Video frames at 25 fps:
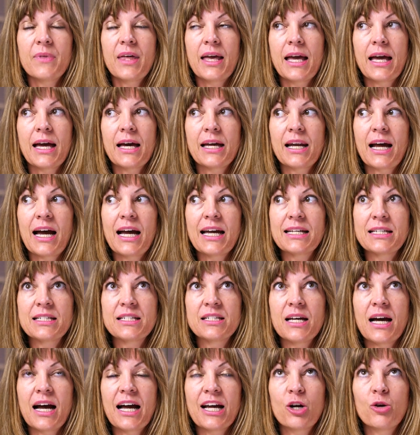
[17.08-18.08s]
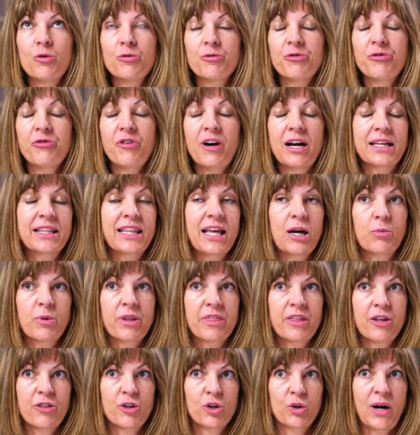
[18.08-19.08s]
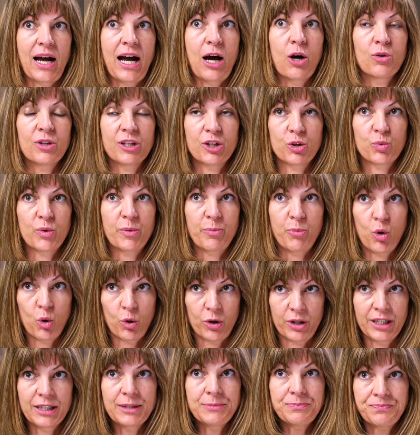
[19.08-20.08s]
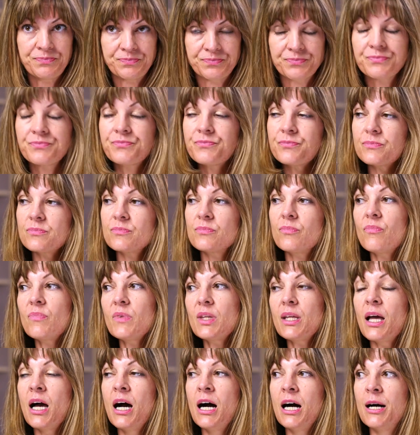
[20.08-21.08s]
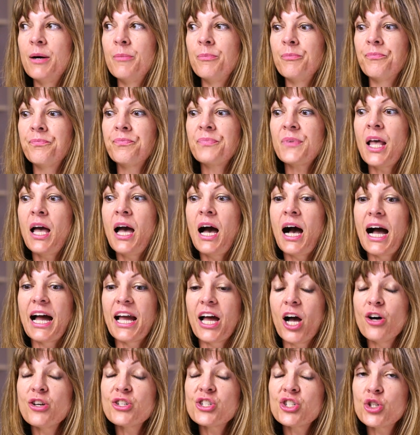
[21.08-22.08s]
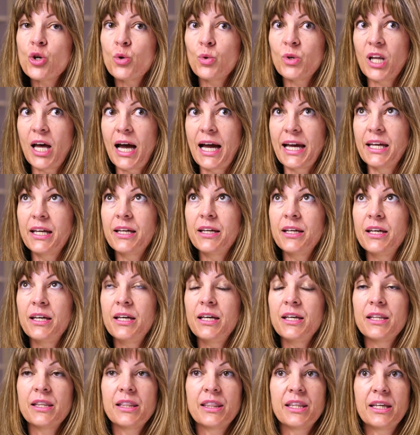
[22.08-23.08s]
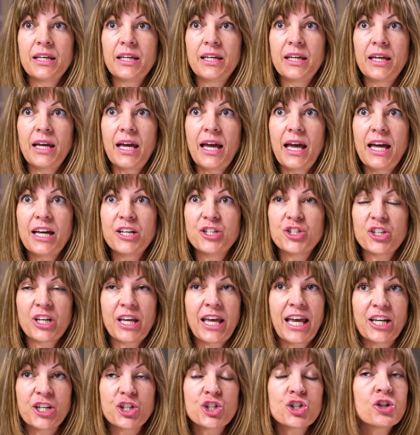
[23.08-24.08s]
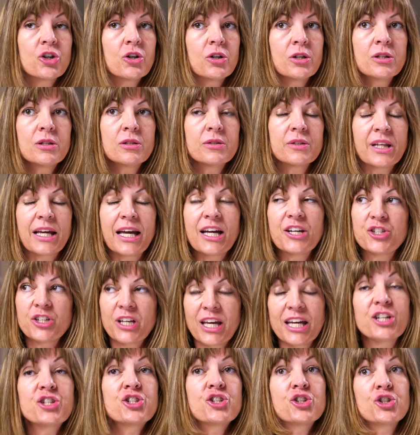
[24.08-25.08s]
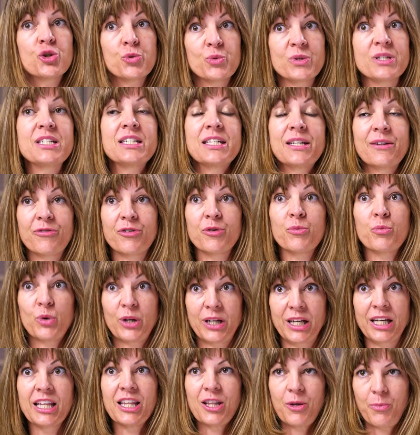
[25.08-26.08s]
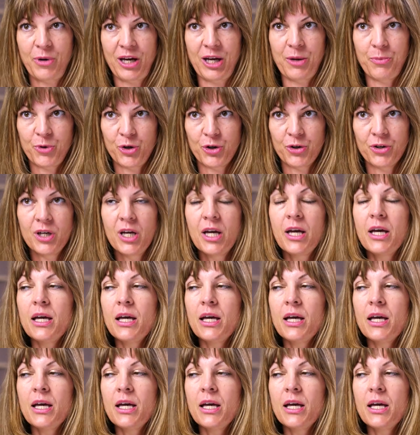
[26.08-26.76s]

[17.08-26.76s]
And I don't find that with other outlet reporting. I also like the education you receive from reading the paper.